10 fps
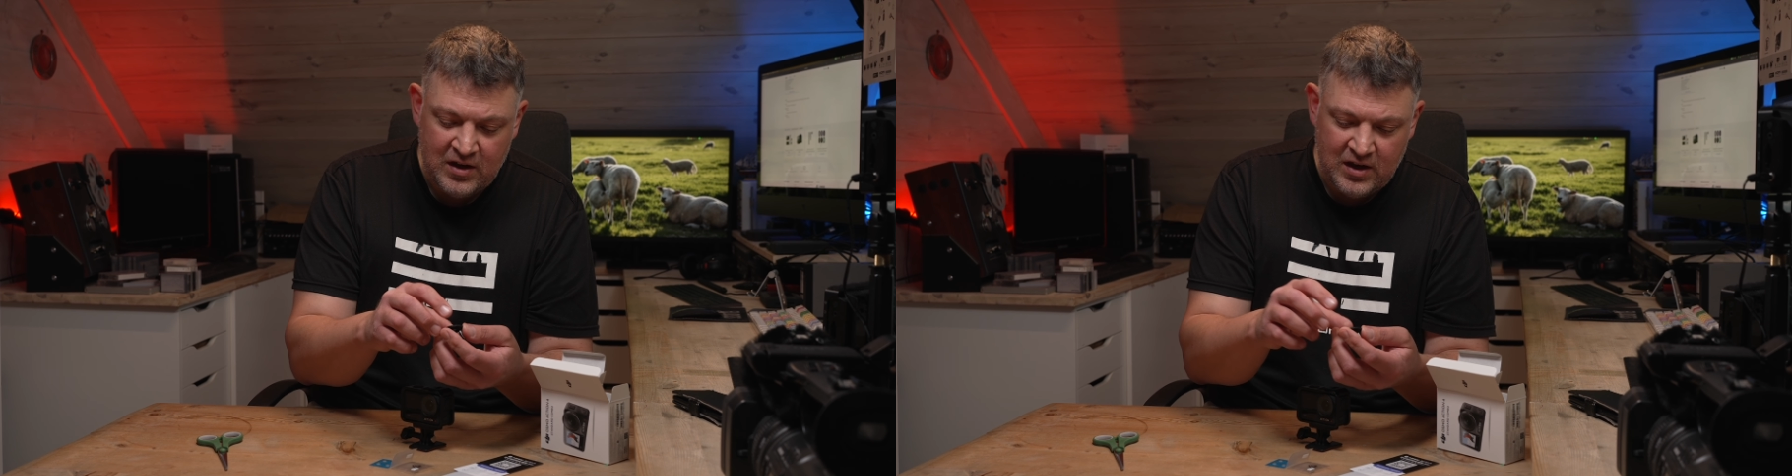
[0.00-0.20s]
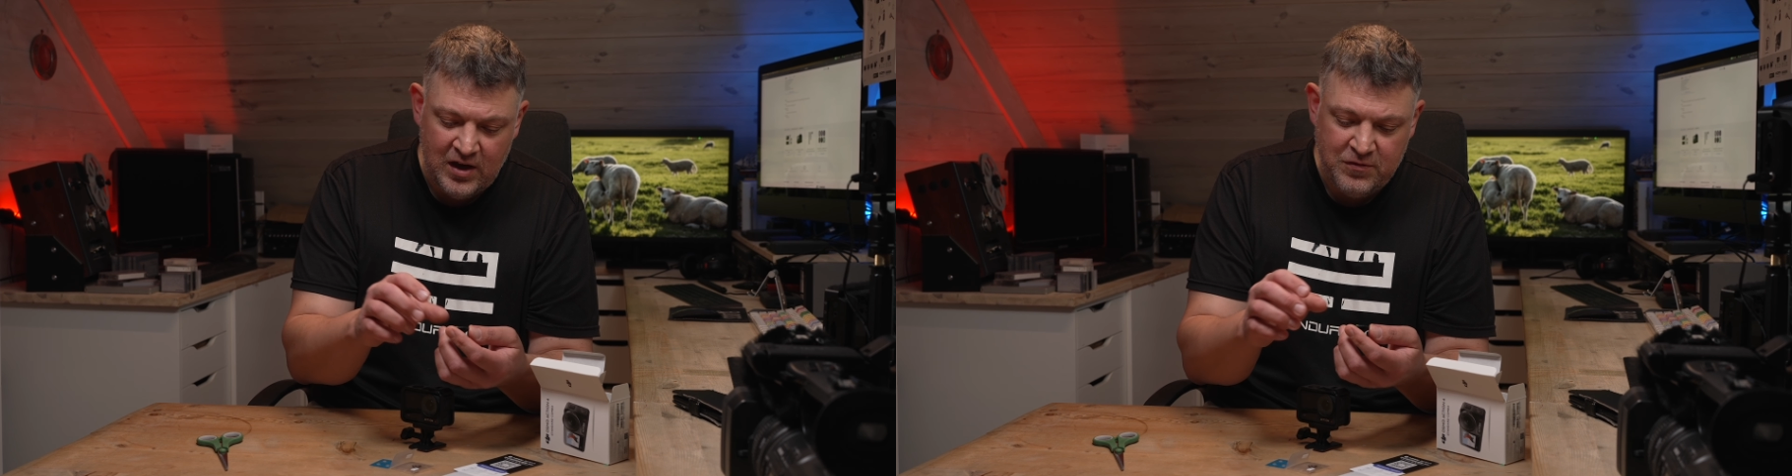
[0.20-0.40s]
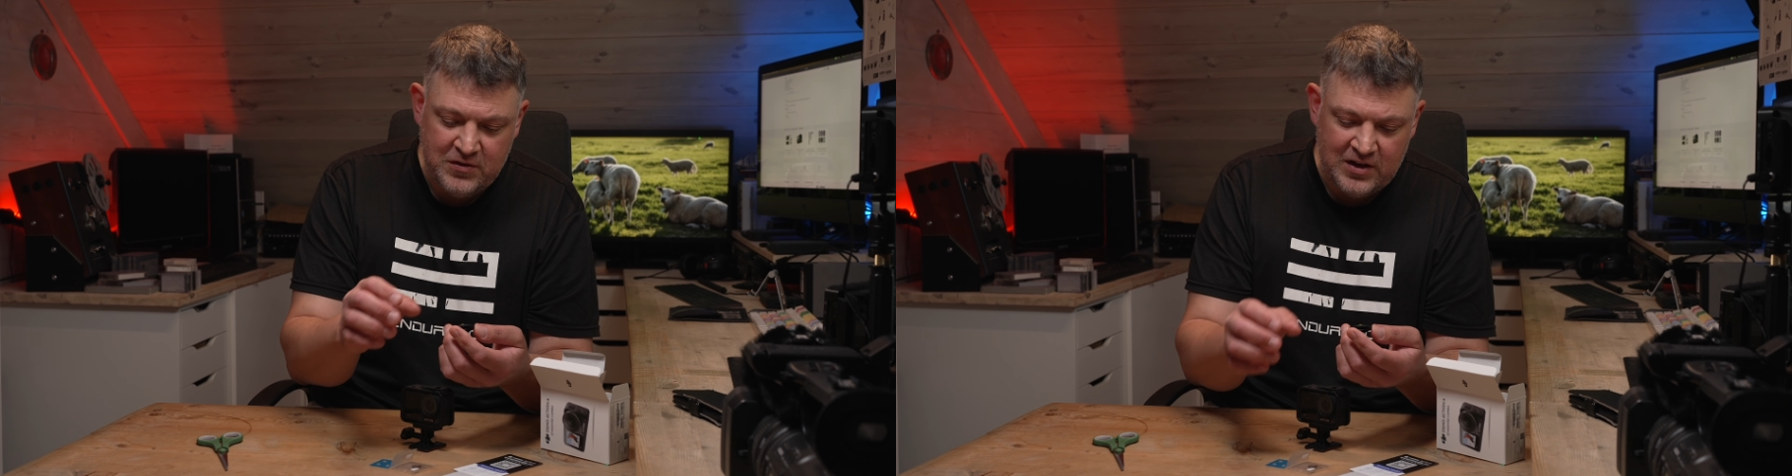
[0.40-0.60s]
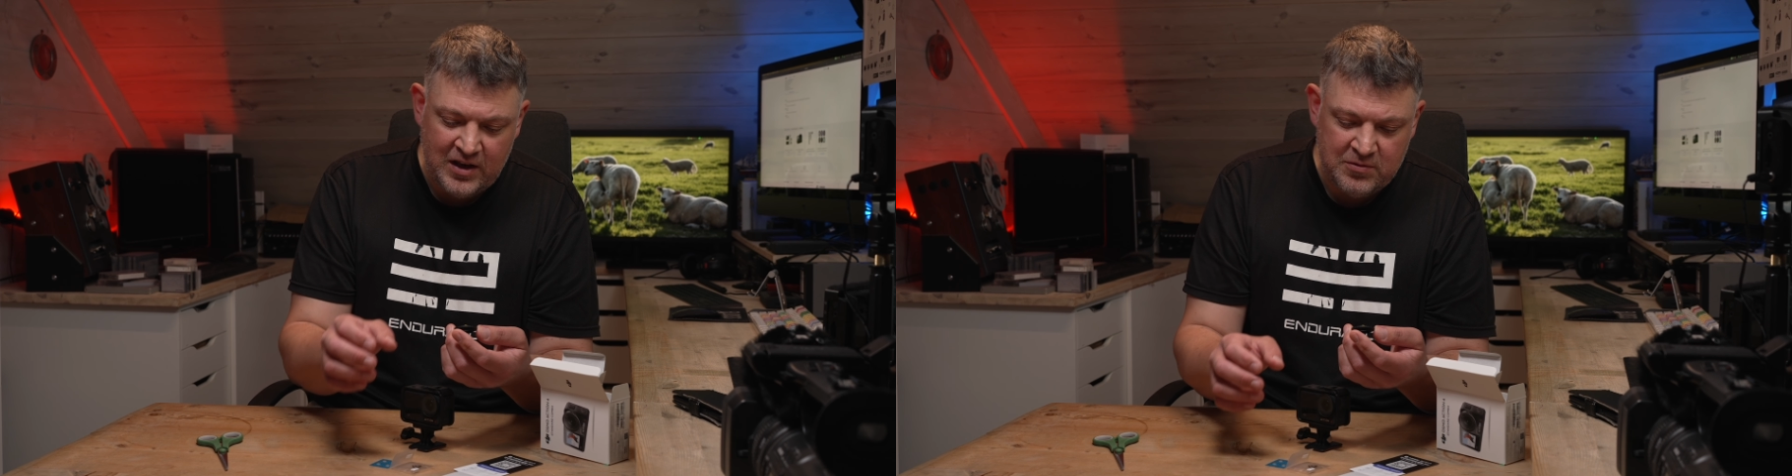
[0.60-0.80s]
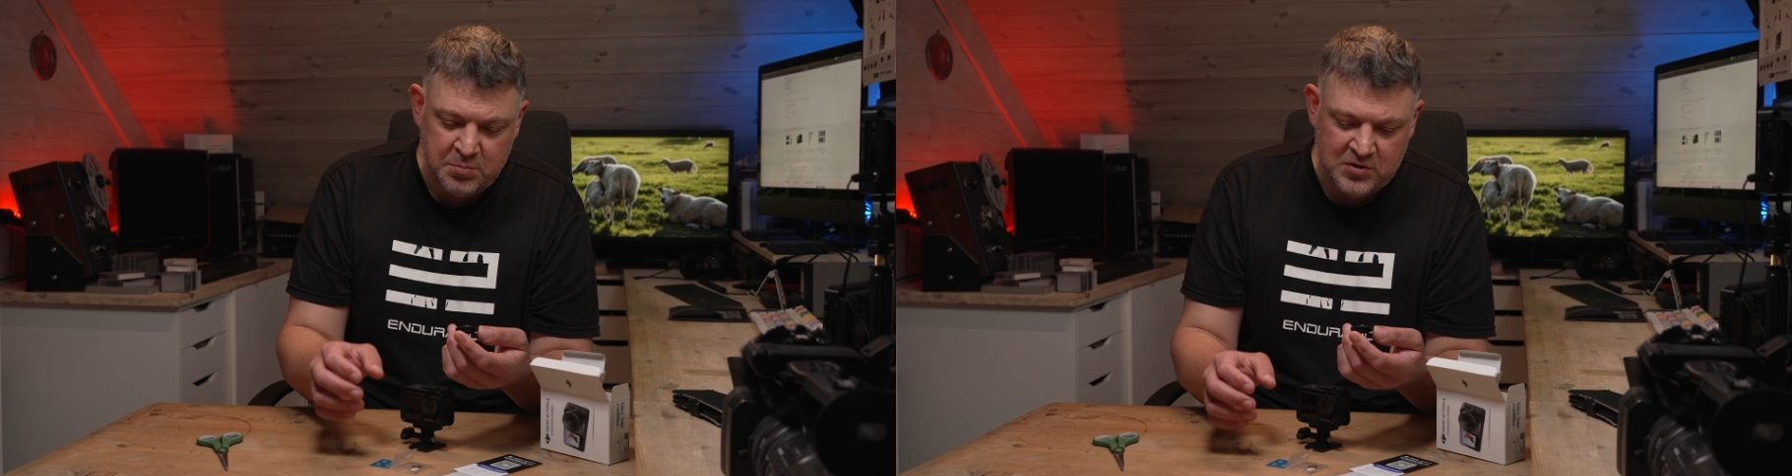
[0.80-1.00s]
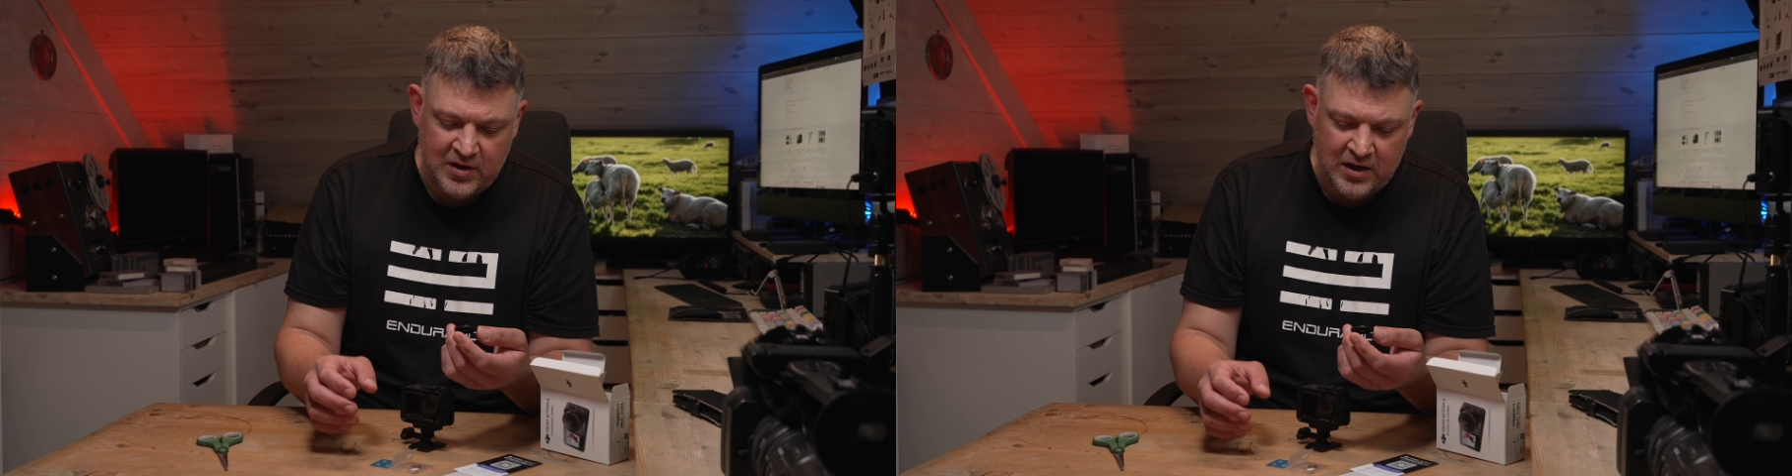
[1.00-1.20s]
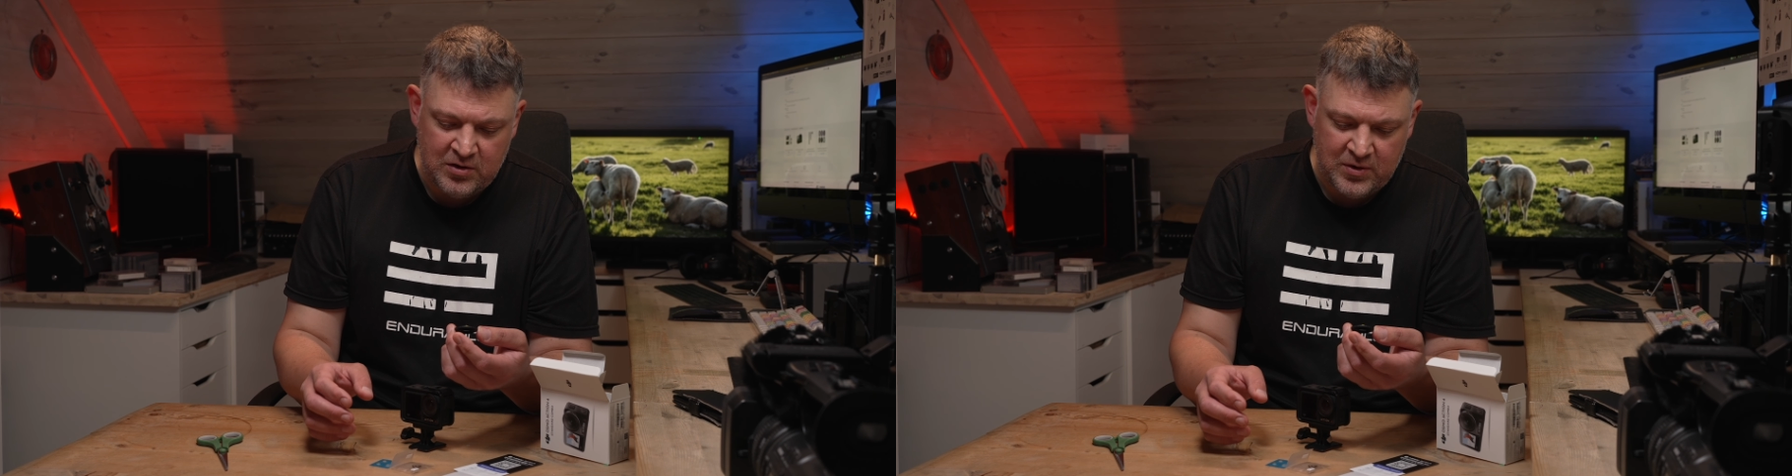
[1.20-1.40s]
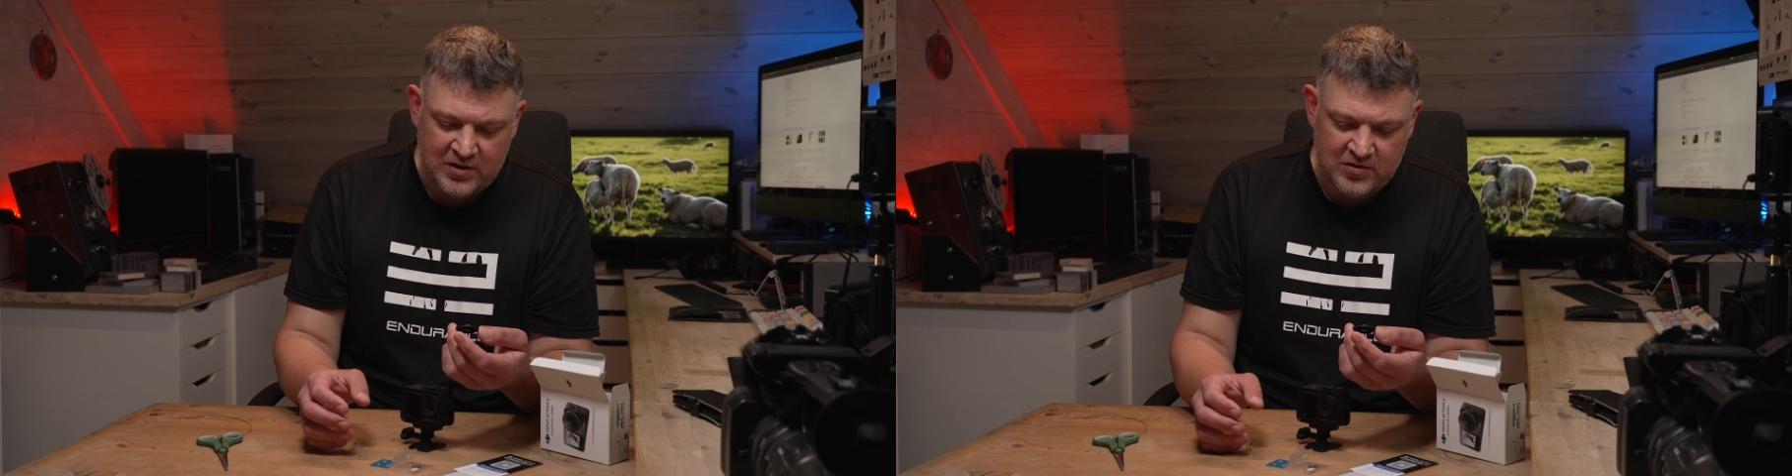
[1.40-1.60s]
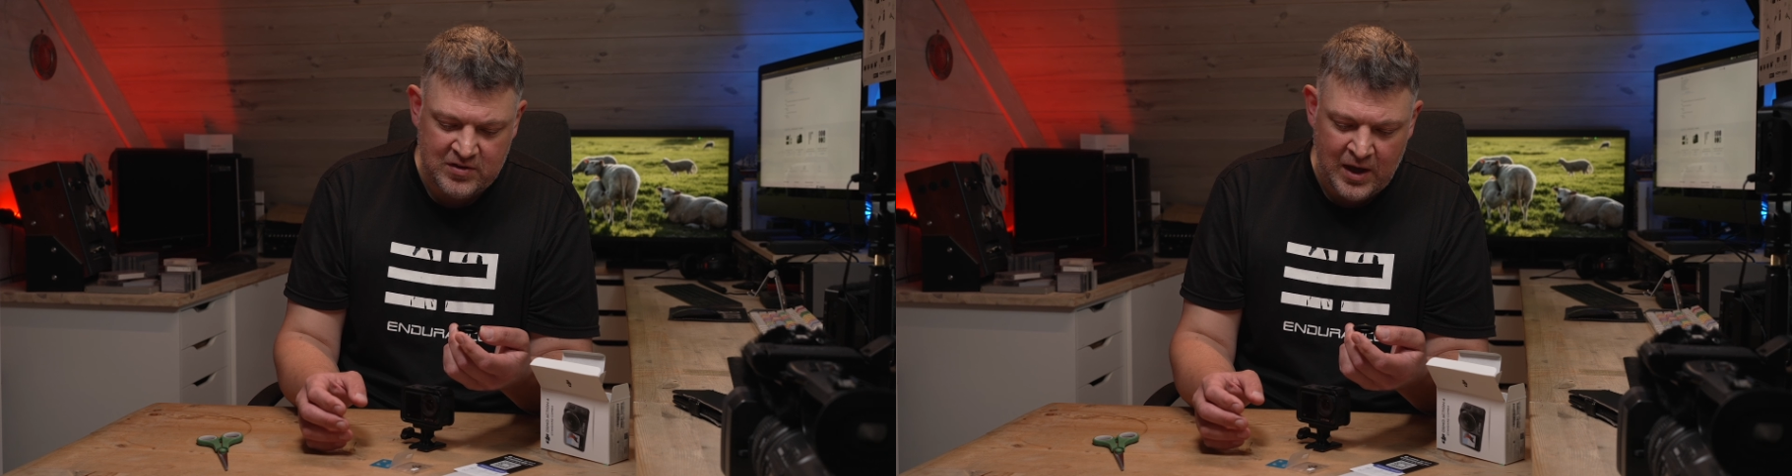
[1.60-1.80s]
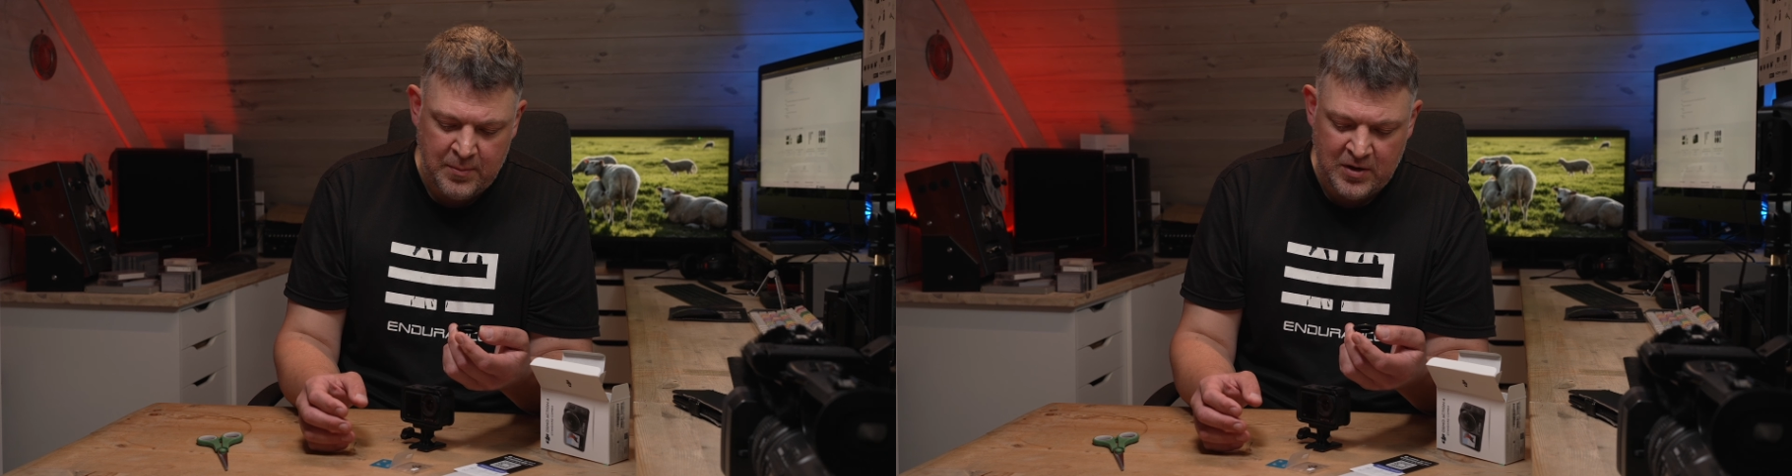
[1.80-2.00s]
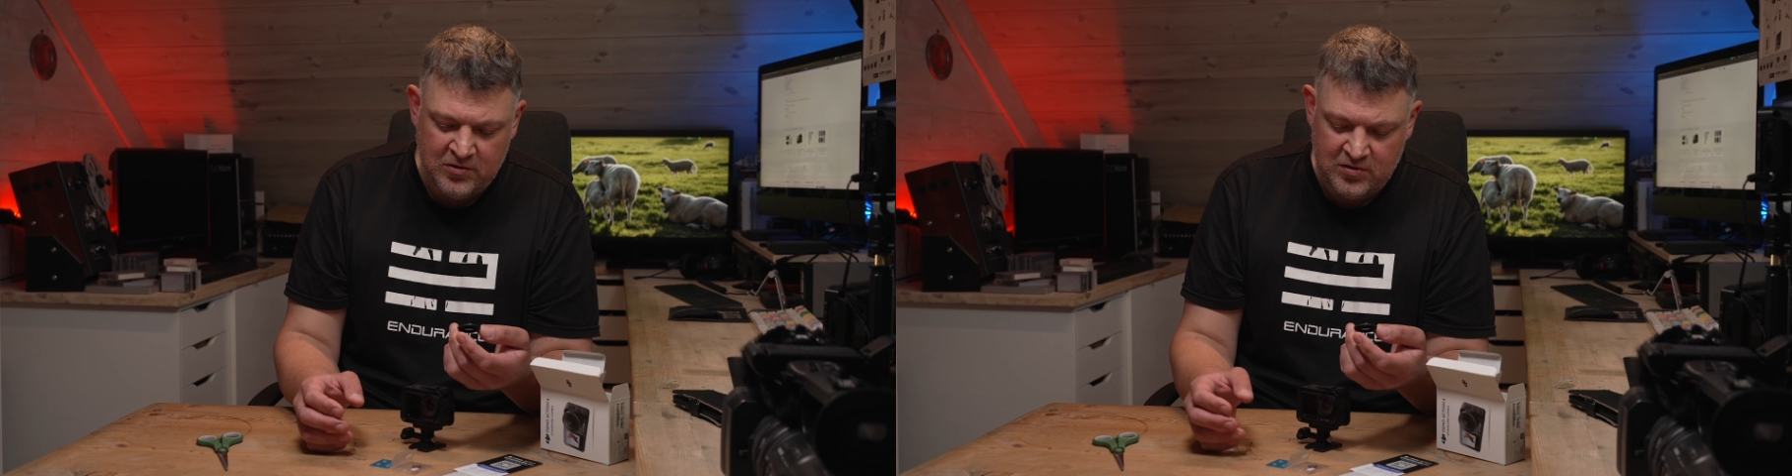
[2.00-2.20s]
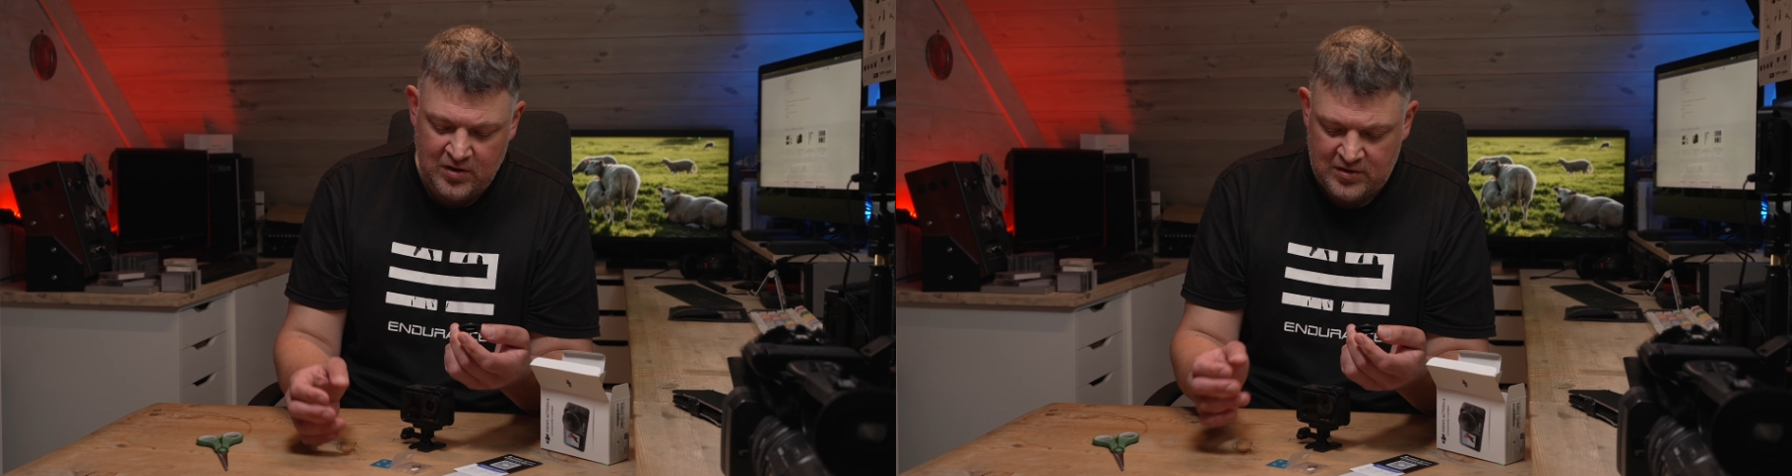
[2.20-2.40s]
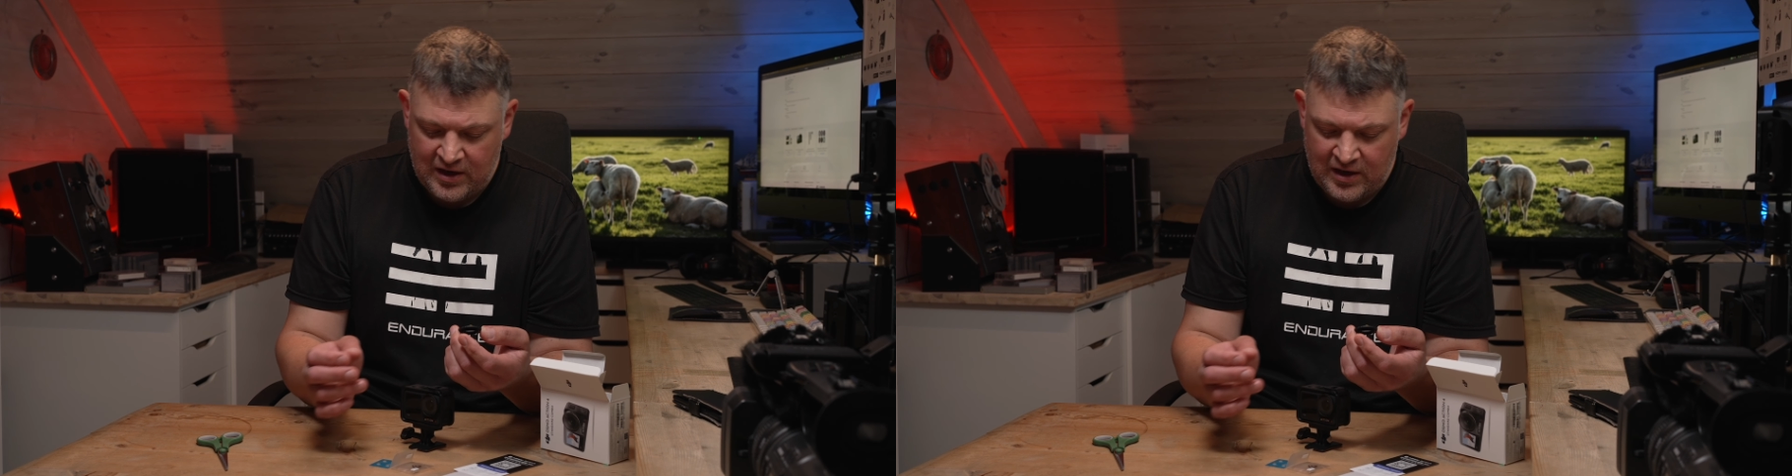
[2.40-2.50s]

if the lens protector is damaged,